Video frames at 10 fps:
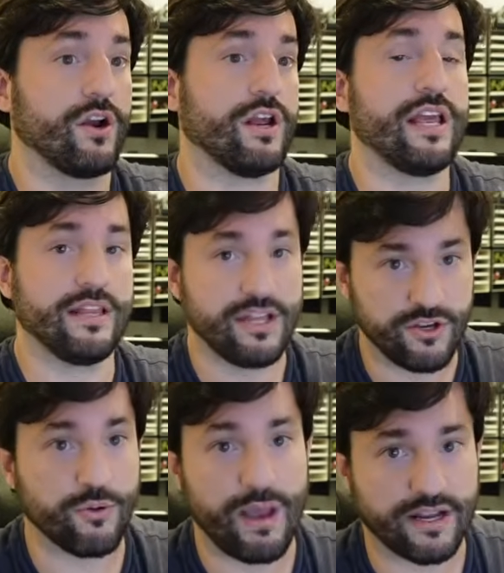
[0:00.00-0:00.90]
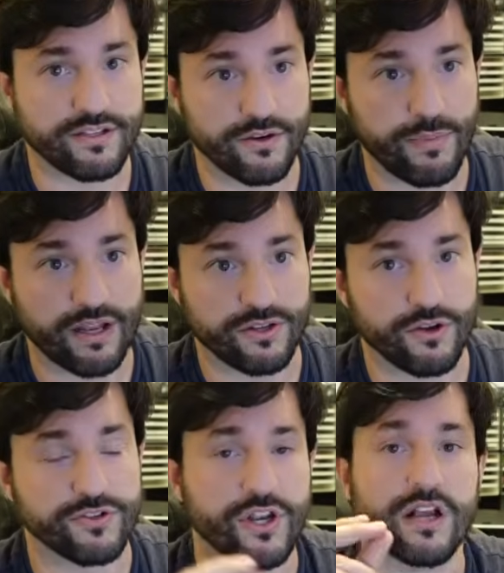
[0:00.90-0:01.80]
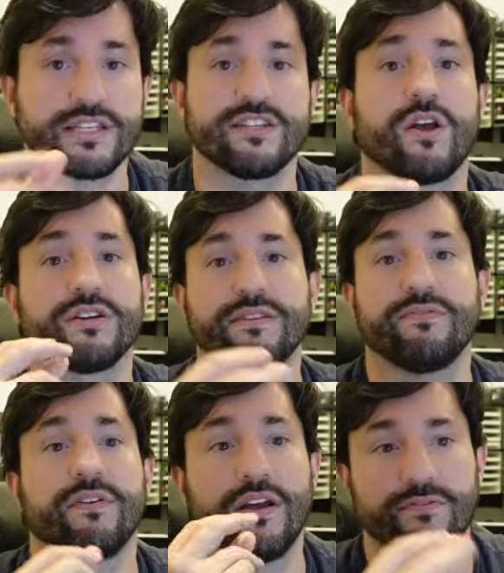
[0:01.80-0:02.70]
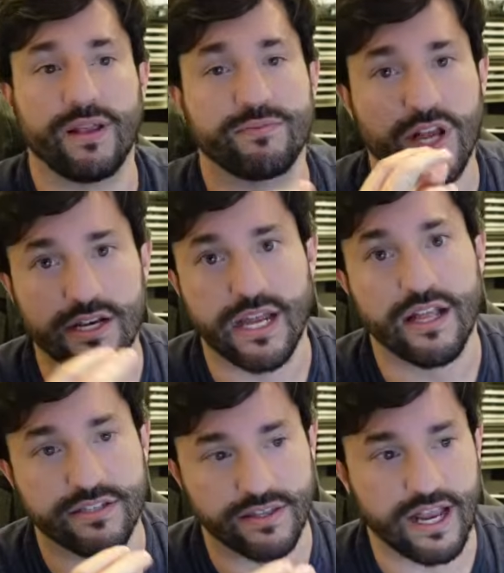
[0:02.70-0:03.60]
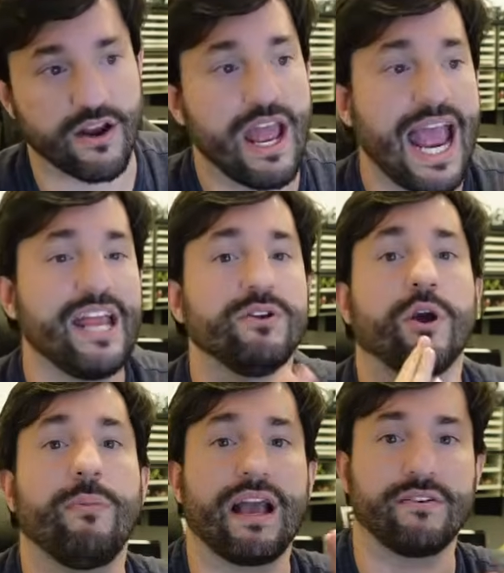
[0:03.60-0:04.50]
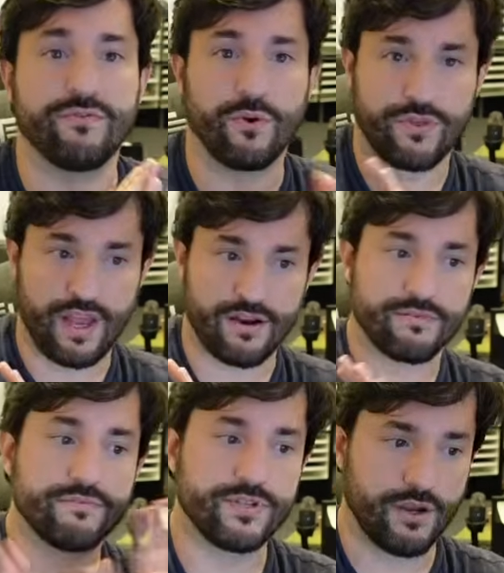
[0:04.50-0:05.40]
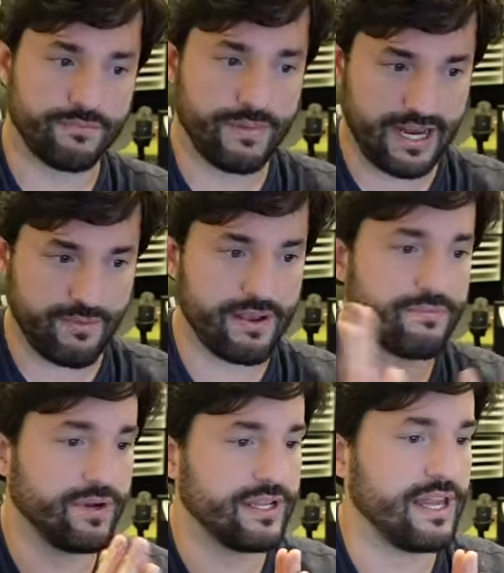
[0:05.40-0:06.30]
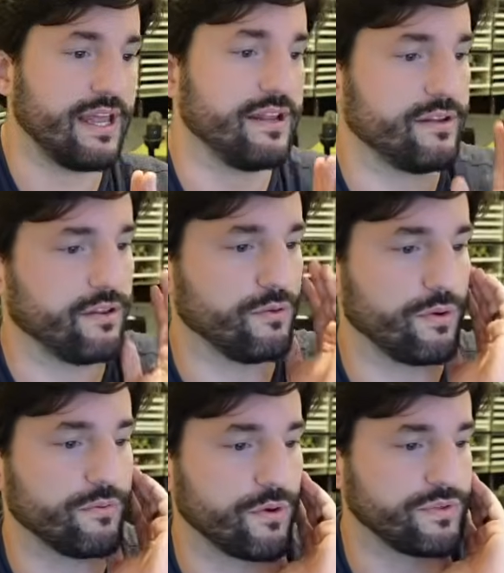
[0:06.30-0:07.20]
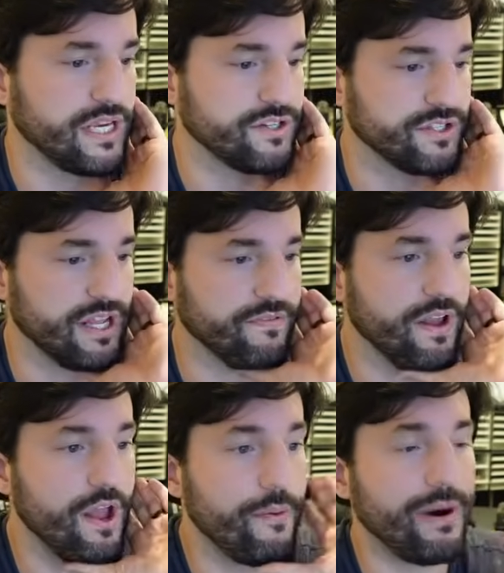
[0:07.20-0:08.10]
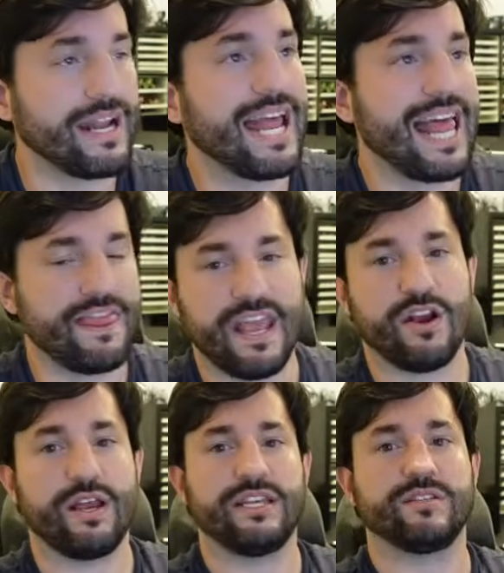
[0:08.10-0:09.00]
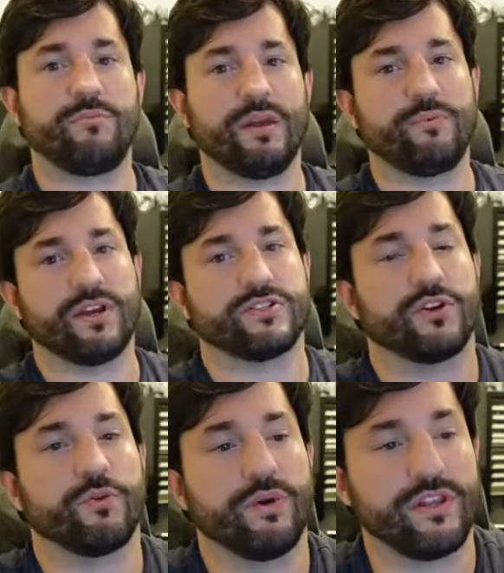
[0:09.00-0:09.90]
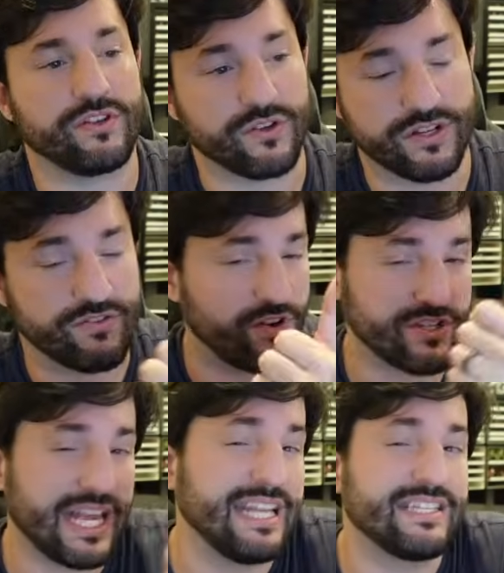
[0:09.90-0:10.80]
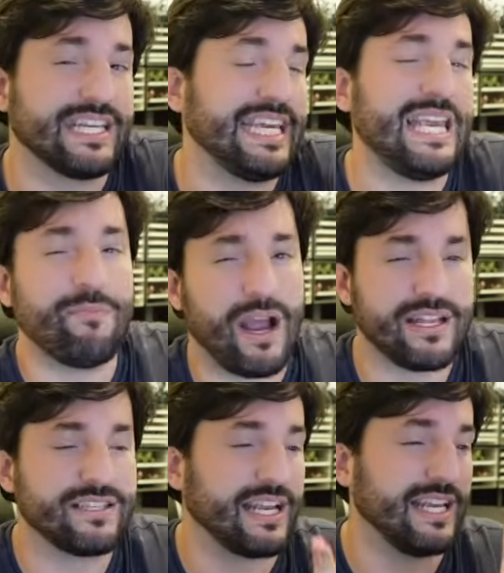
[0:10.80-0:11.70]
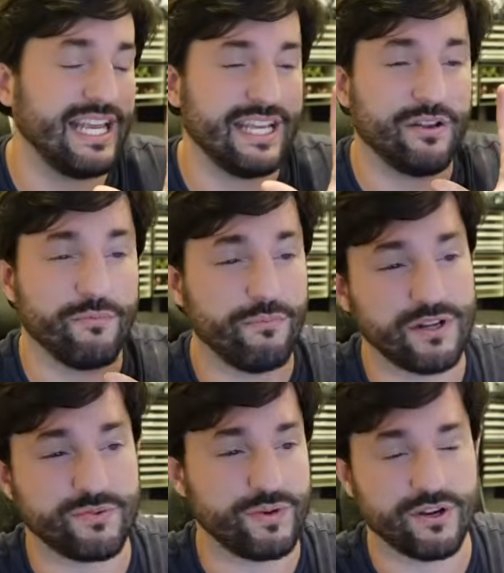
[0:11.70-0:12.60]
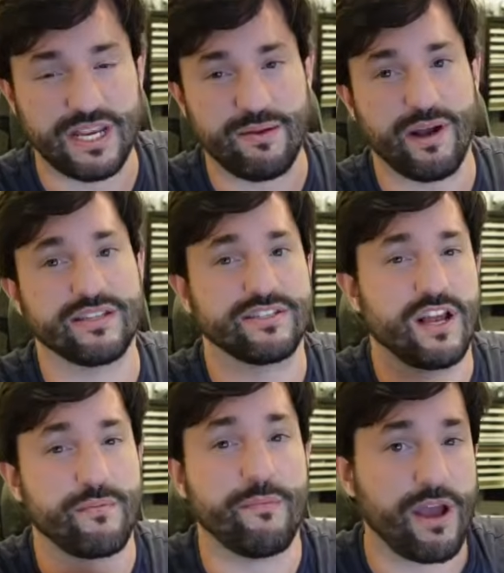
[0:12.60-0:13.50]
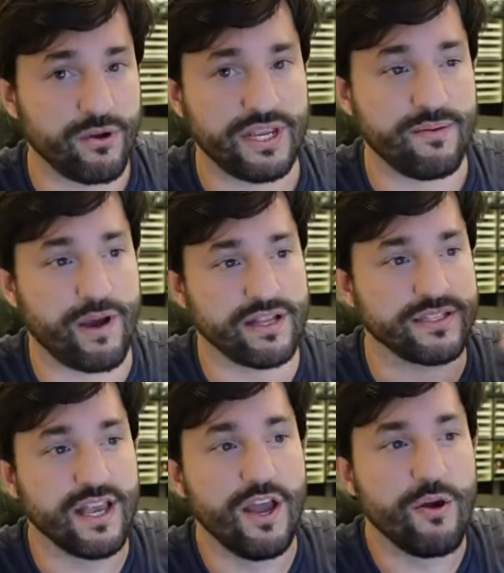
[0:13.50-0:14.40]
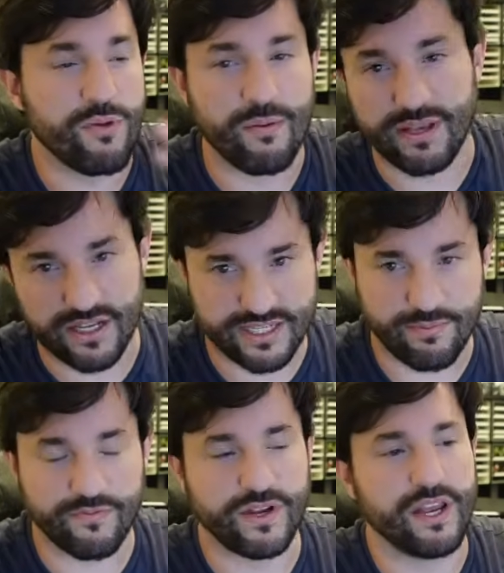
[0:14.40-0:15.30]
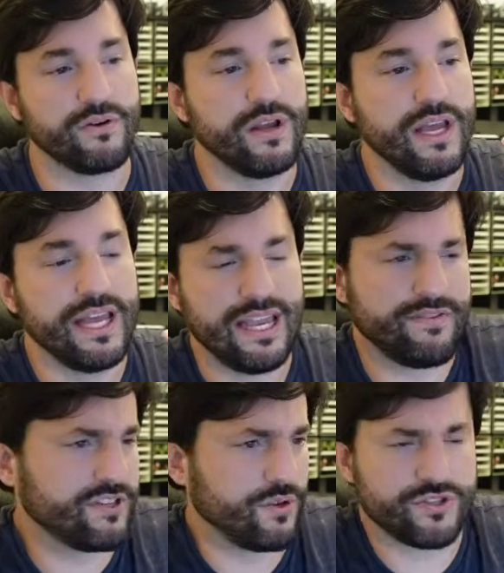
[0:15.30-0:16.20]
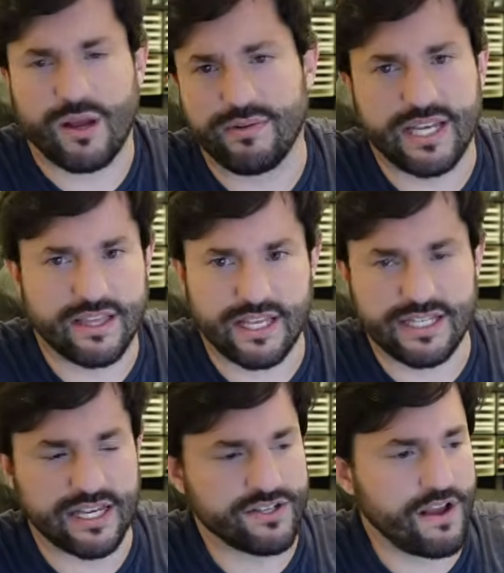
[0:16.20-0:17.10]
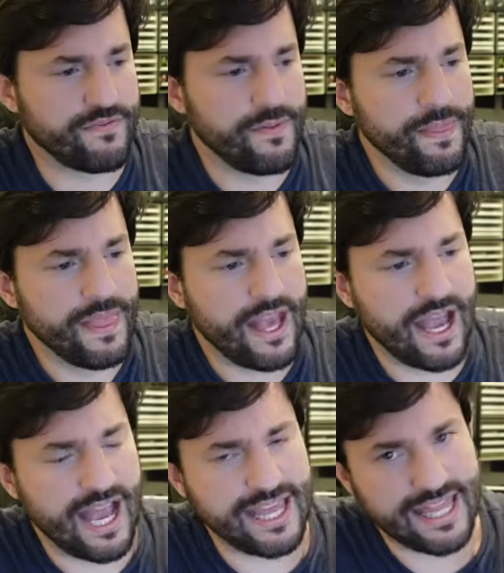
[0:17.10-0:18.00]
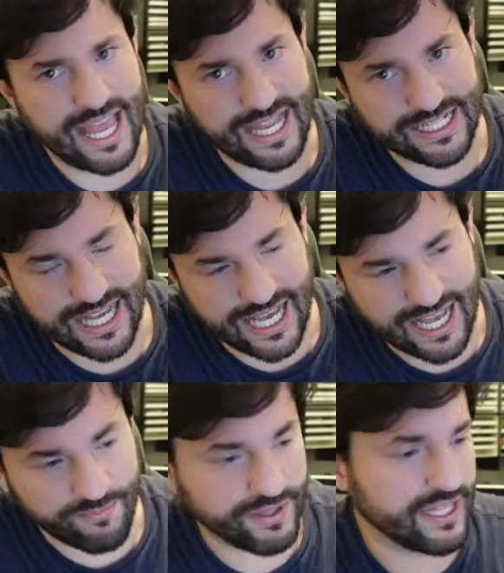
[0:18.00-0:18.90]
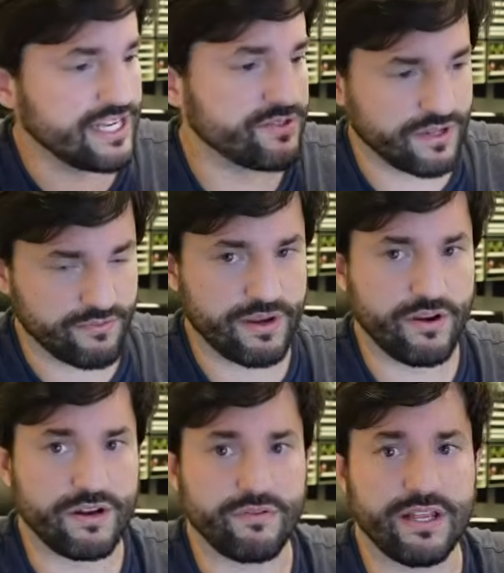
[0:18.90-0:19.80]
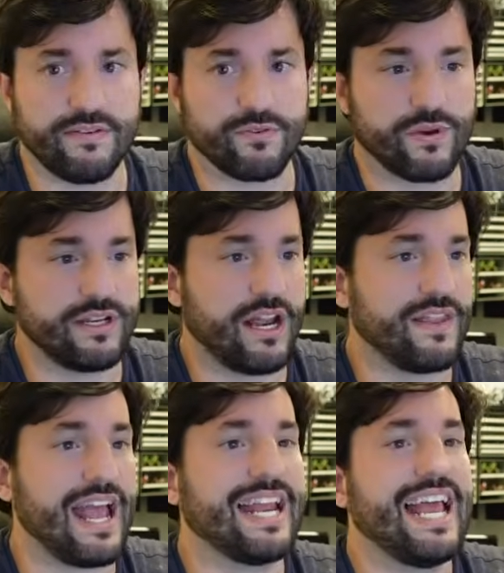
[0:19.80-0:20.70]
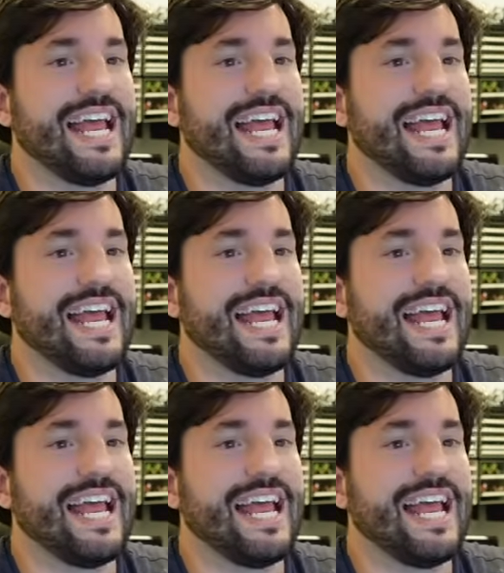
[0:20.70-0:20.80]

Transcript: And then you go back to Earth Shocks as long as the Flame Shot dots on there, and you go back and forth there. So anyway, we'll get into that in a little rotation stuff. But there is the big picture with it. As far as hints at keybinds, I could get into much bigger keybinds and talking about my own keybinds, probably in a separate video if this whole Shaman Tank thing takes off. And then abilities, that we gave the rundown on that.